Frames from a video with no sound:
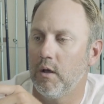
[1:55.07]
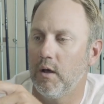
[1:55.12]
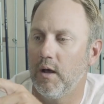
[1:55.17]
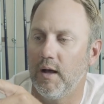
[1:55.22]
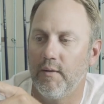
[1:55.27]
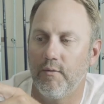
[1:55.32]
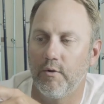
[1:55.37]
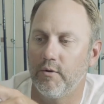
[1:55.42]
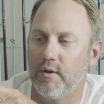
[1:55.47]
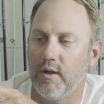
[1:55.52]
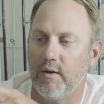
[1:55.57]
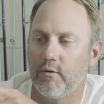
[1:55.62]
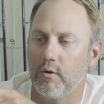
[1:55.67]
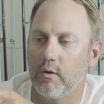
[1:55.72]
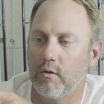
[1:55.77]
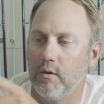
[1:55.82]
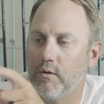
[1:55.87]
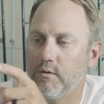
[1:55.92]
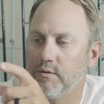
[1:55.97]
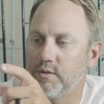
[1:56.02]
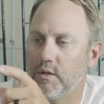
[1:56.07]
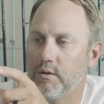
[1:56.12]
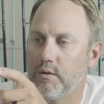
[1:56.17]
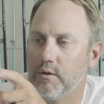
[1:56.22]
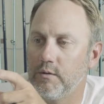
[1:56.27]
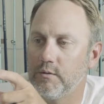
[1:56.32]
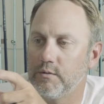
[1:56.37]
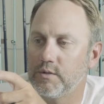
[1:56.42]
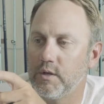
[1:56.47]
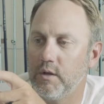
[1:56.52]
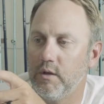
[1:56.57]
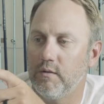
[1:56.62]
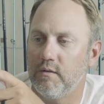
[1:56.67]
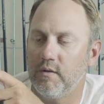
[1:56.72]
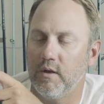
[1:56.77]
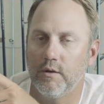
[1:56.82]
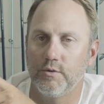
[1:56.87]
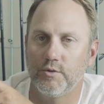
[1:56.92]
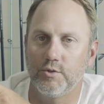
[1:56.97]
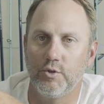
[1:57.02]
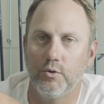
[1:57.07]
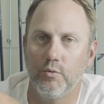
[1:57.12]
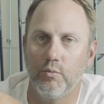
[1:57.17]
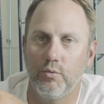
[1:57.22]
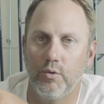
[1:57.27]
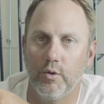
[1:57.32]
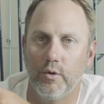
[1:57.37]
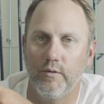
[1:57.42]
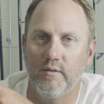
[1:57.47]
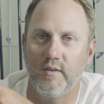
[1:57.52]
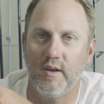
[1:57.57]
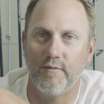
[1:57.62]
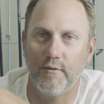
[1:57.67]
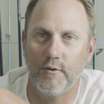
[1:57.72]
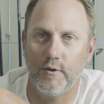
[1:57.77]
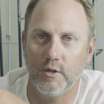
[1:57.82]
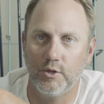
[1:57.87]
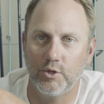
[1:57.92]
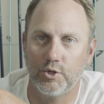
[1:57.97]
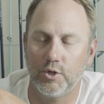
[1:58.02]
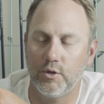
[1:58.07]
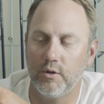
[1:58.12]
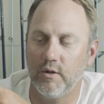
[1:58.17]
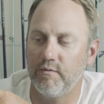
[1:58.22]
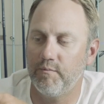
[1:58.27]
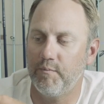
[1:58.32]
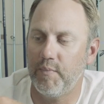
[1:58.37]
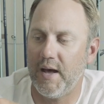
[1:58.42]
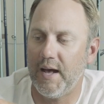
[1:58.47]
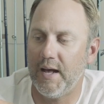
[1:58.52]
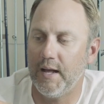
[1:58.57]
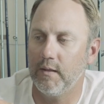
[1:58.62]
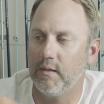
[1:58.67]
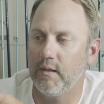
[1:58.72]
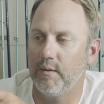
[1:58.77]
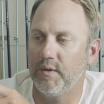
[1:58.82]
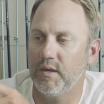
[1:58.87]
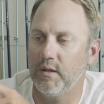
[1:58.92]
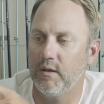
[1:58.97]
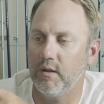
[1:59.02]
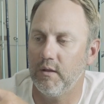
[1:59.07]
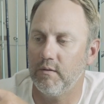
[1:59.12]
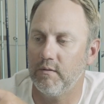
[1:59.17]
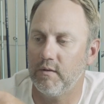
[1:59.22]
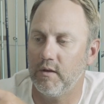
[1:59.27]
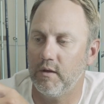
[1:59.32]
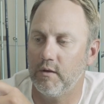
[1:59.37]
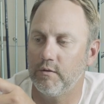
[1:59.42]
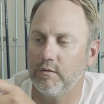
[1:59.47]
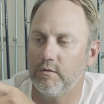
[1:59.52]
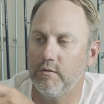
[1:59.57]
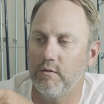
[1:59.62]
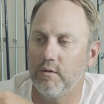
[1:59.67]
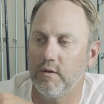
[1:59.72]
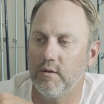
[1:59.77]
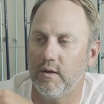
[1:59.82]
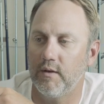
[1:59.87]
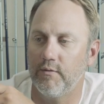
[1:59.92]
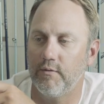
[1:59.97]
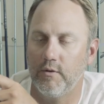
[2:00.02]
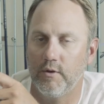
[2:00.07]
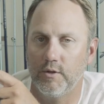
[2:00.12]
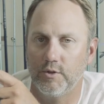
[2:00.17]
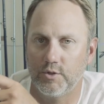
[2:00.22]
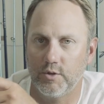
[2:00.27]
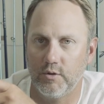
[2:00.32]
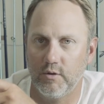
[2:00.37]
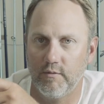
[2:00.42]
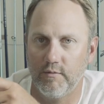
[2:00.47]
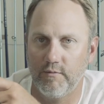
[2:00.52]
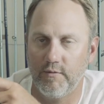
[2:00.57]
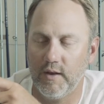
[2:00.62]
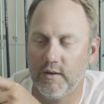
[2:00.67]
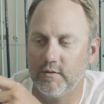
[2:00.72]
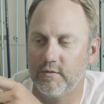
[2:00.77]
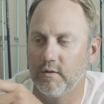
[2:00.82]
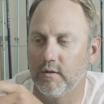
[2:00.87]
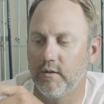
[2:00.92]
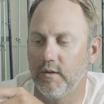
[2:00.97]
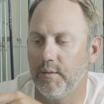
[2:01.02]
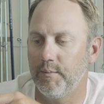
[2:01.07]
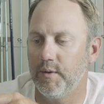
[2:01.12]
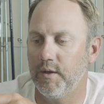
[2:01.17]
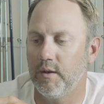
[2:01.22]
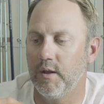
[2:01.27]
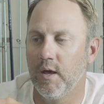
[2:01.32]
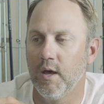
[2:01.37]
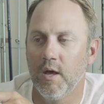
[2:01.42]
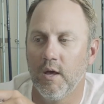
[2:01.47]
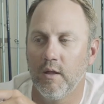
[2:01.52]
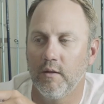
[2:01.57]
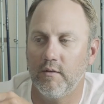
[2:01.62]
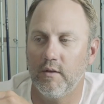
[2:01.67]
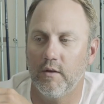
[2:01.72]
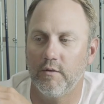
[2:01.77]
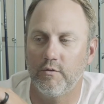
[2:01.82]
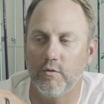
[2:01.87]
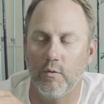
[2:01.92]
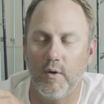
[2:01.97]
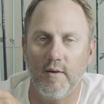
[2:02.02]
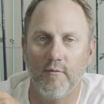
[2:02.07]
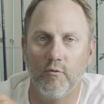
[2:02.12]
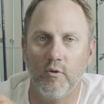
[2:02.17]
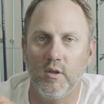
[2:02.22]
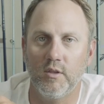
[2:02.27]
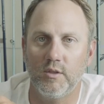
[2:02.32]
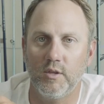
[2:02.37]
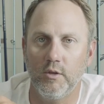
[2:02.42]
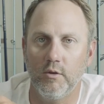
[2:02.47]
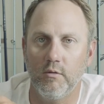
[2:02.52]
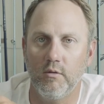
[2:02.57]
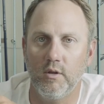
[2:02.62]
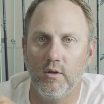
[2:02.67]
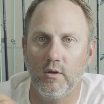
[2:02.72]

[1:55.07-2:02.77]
They're never closed on those. It tells you the definition of bag limit. It tells you the definition of vessel limit. It tells you everything you need